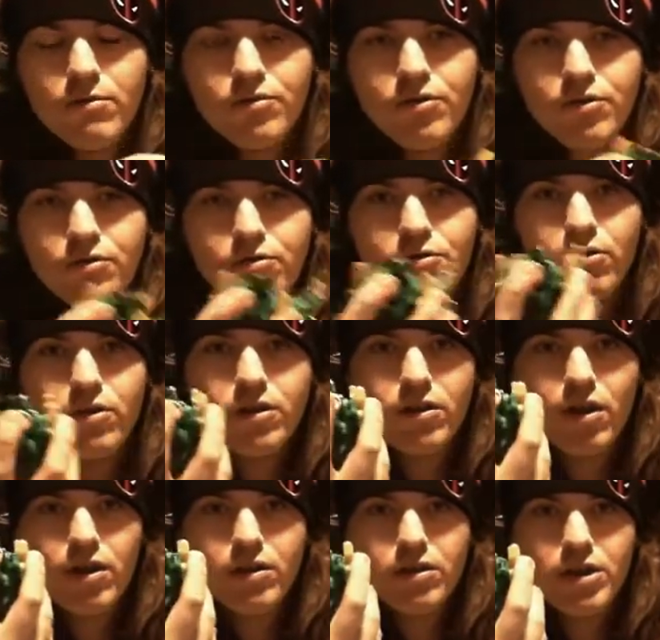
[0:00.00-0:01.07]
insert it
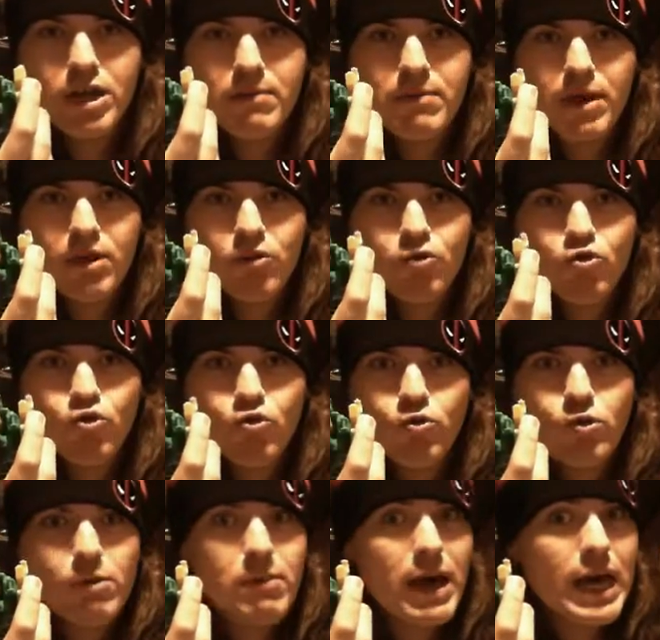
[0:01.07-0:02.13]
deep into
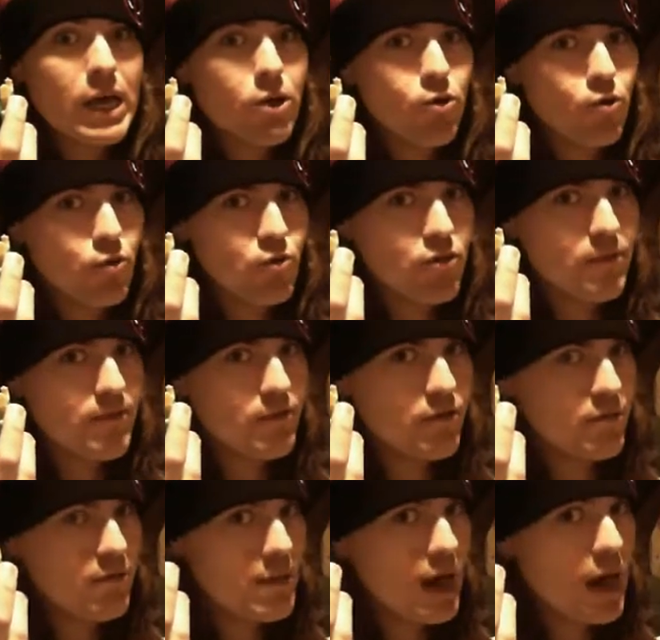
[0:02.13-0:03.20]
the bowels of its
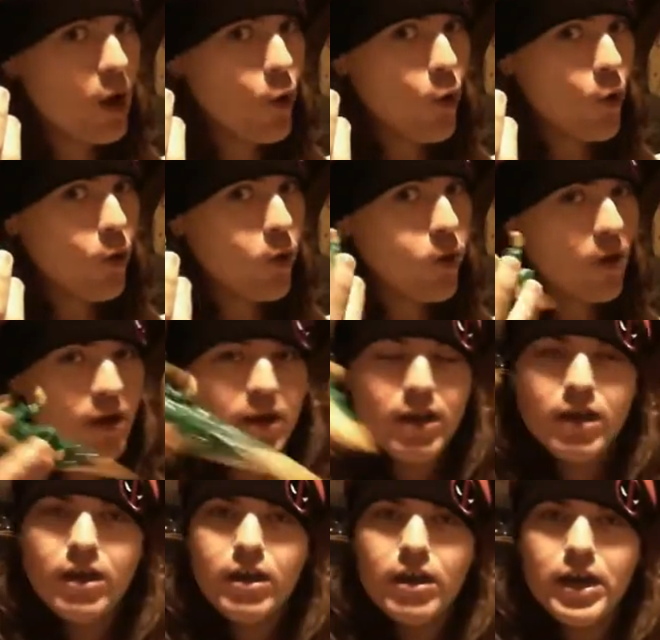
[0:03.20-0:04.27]
mouth,
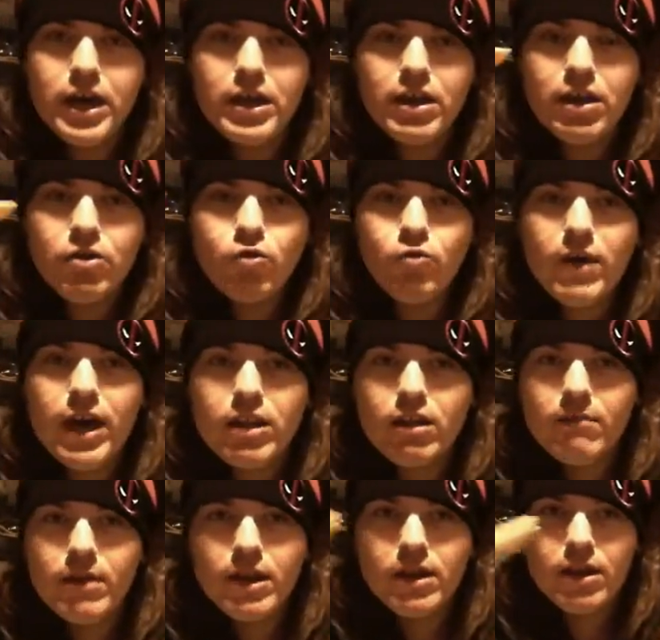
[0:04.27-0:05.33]
and then you
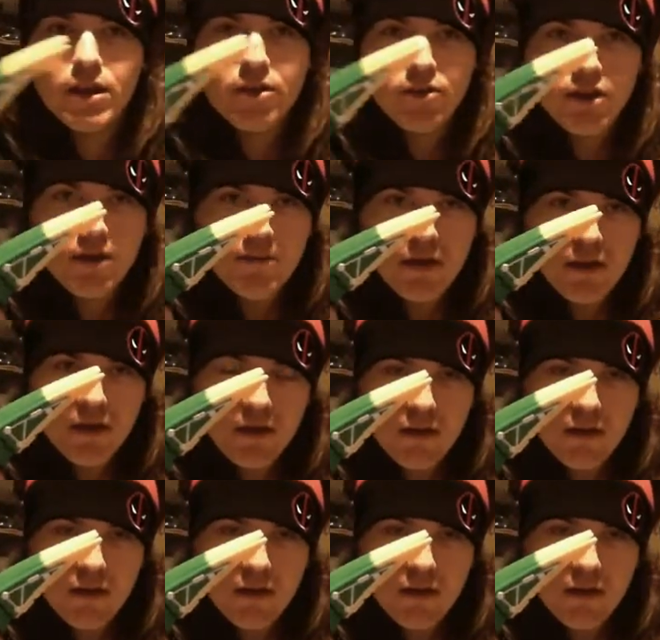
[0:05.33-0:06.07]
activate his gimmick.